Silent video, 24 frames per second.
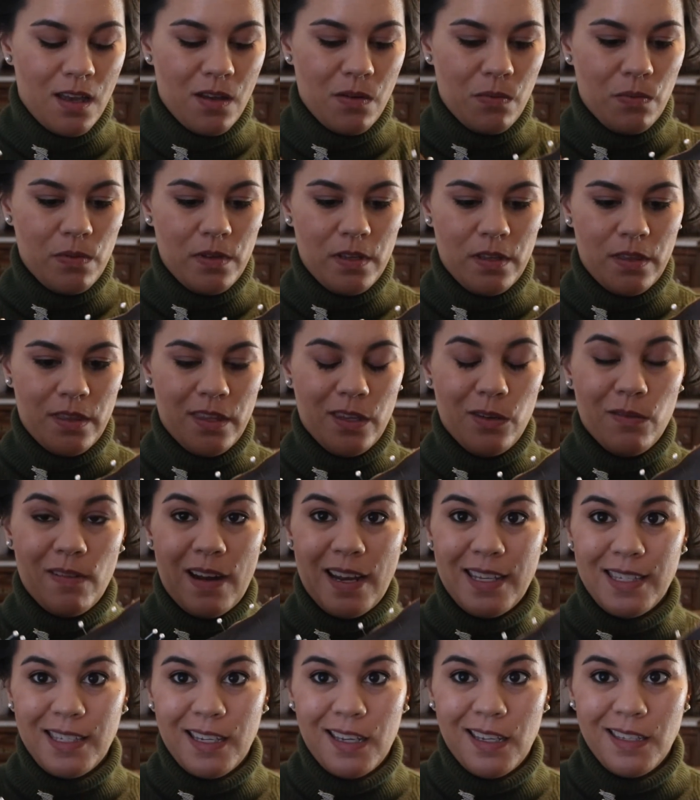with the
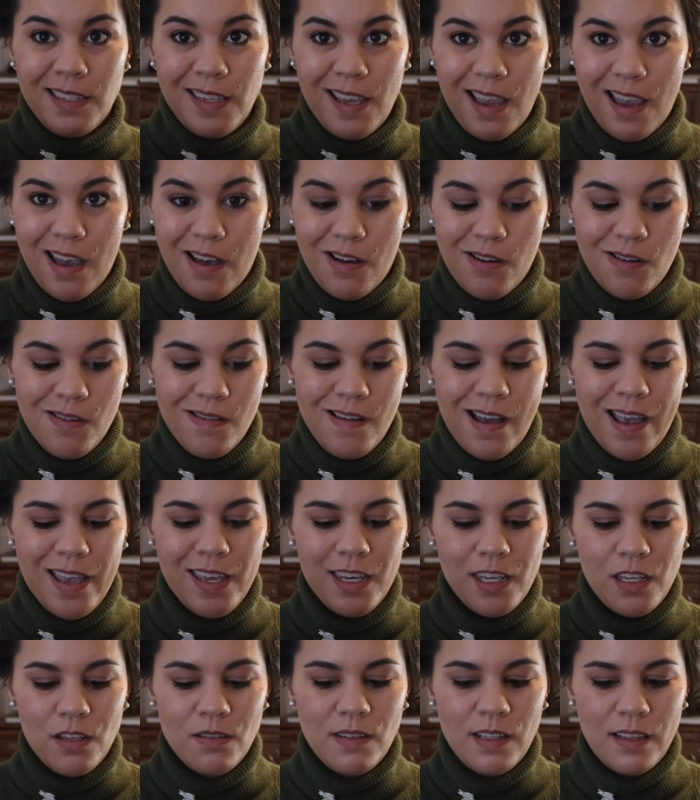right sides out. I had
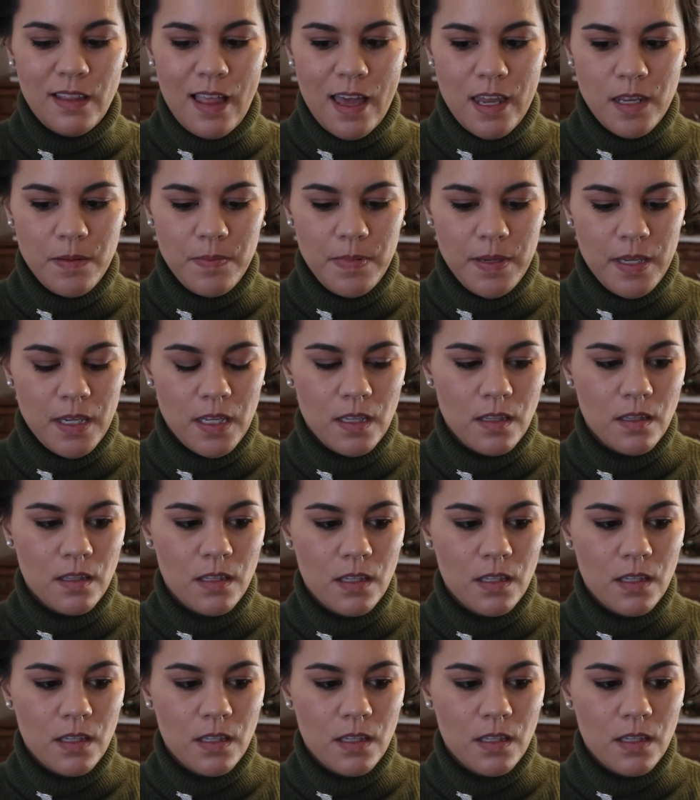to use a lot of pins,